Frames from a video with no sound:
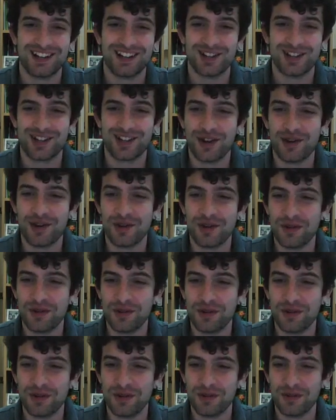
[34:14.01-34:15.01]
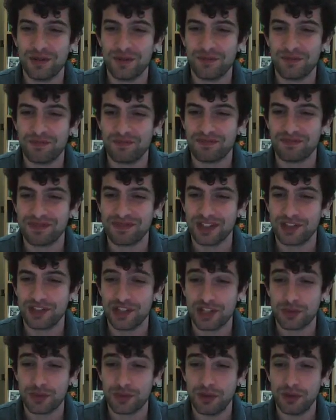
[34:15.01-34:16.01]
So
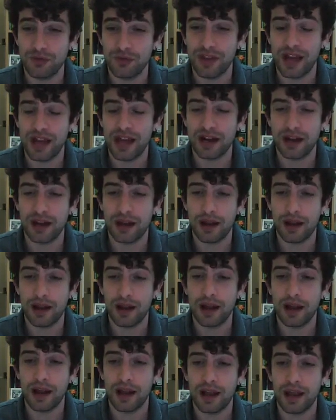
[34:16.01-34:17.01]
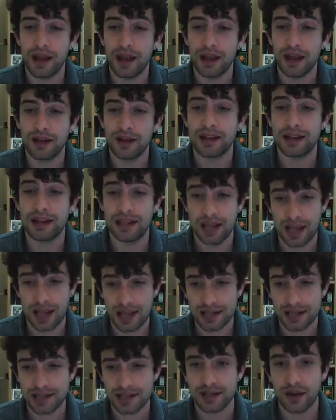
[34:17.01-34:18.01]
just wait for that. And
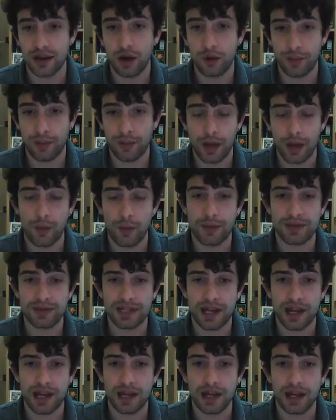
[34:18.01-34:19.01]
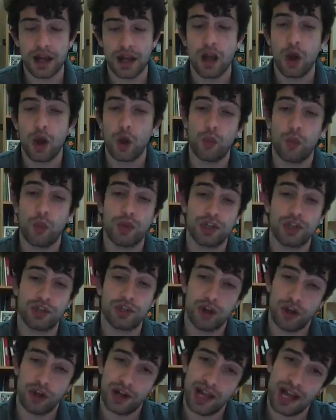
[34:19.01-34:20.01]
yes, on my website, we do
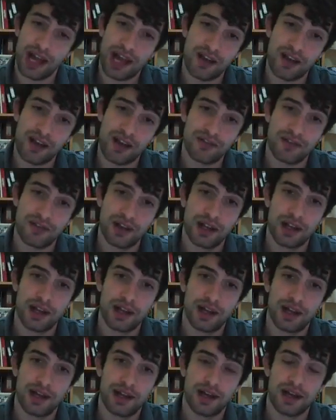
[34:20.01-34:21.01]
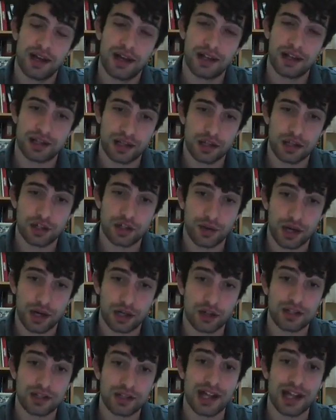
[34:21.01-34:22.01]
not have such
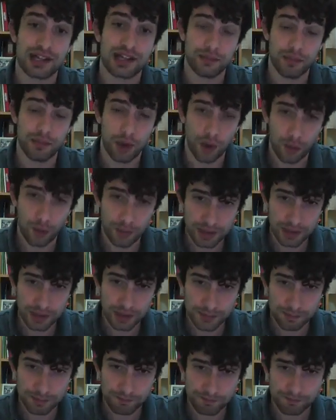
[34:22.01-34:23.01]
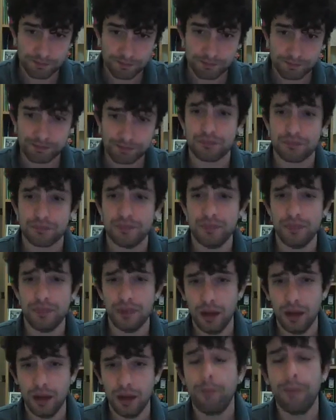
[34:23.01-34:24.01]
records at the moment,
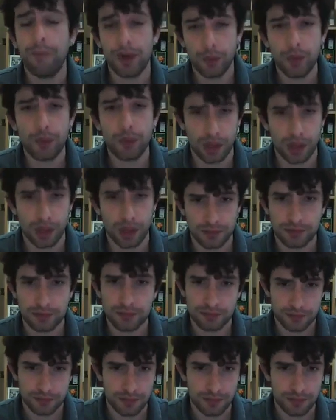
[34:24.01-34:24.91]
but we will.